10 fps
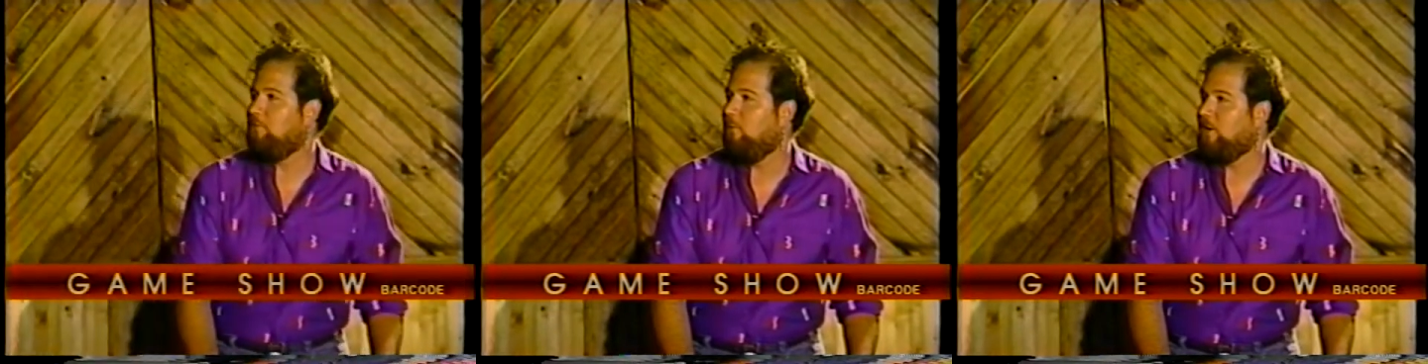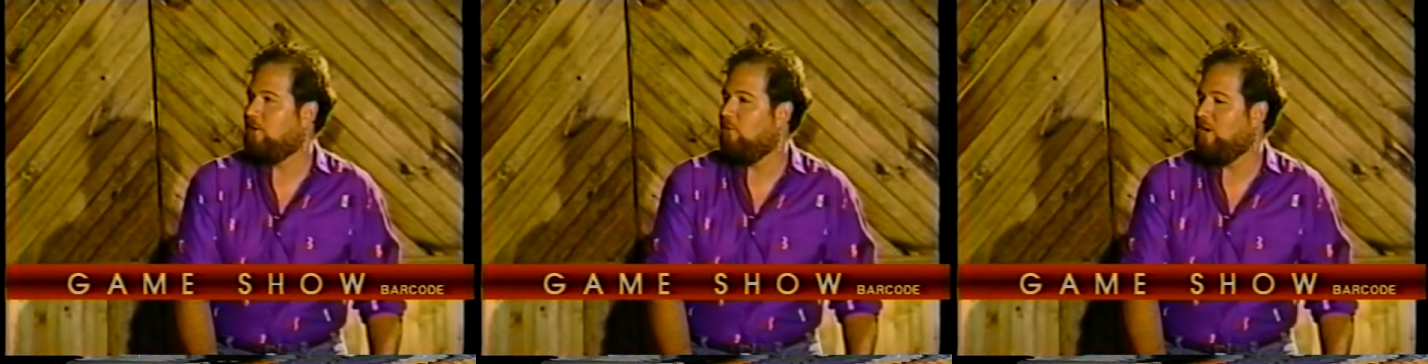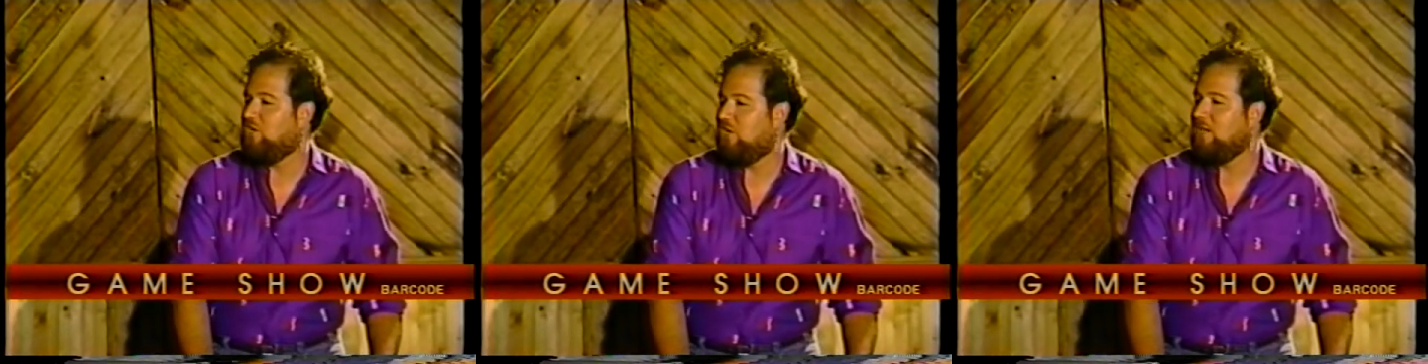point
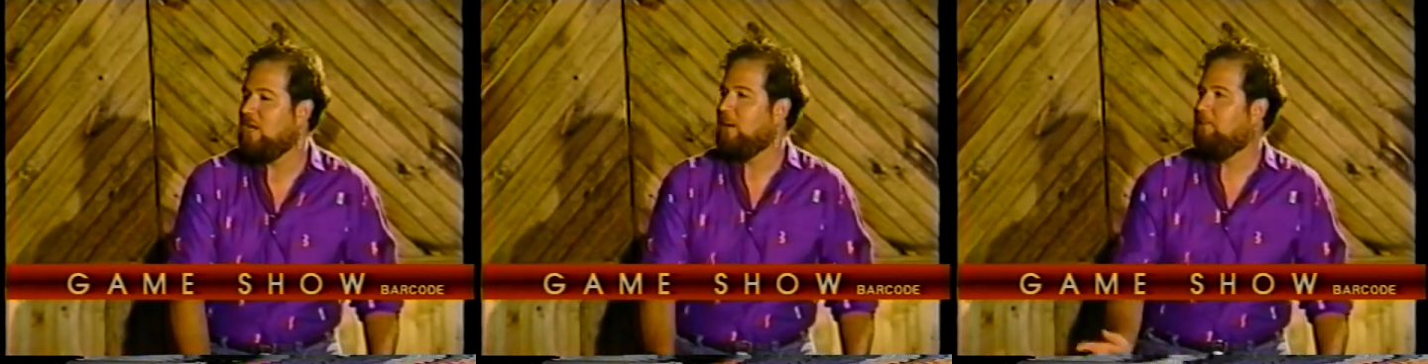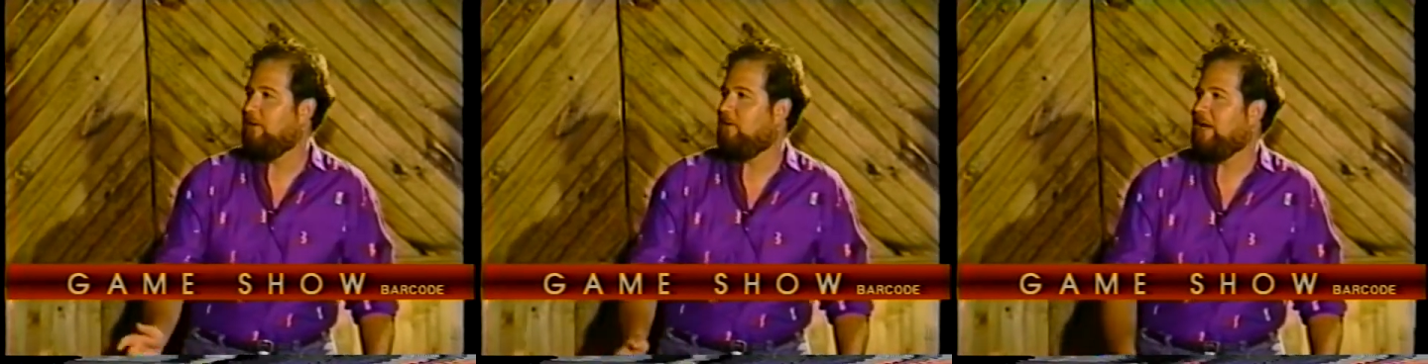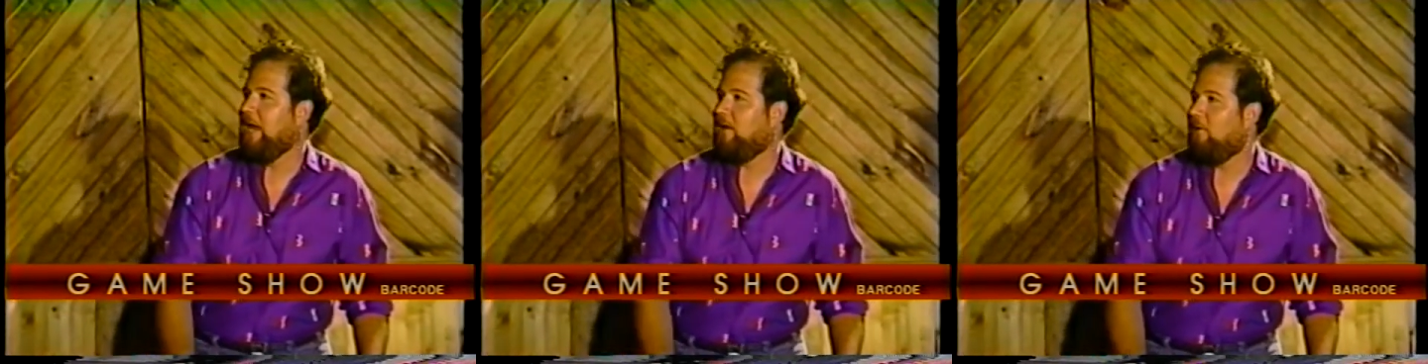question. Pick your
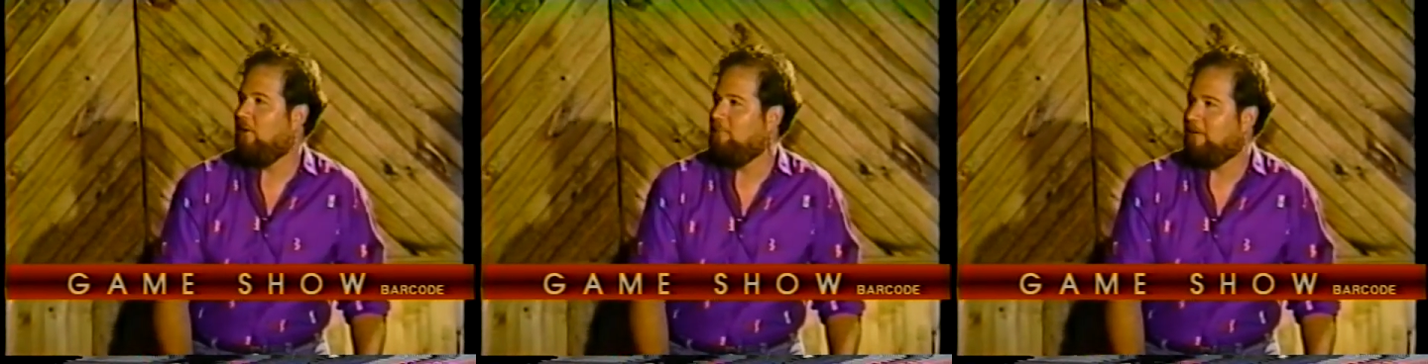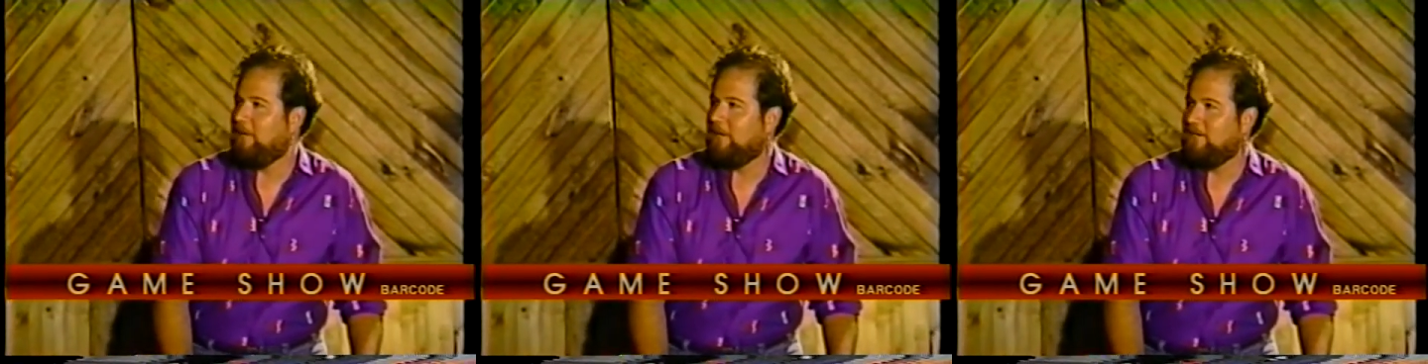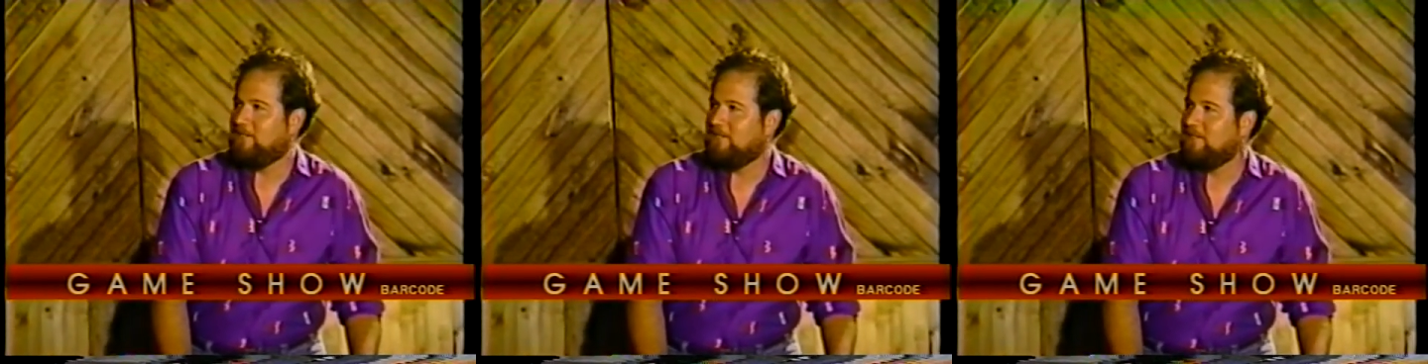category,
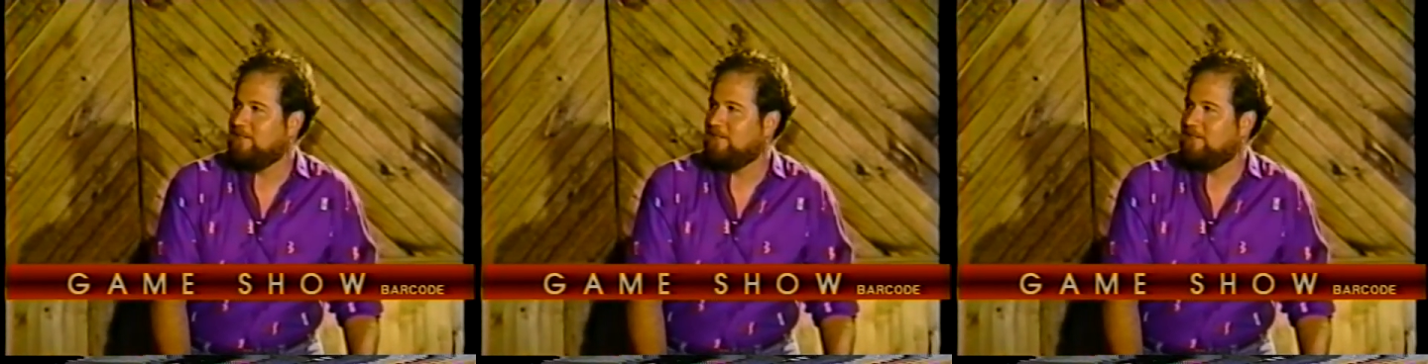please.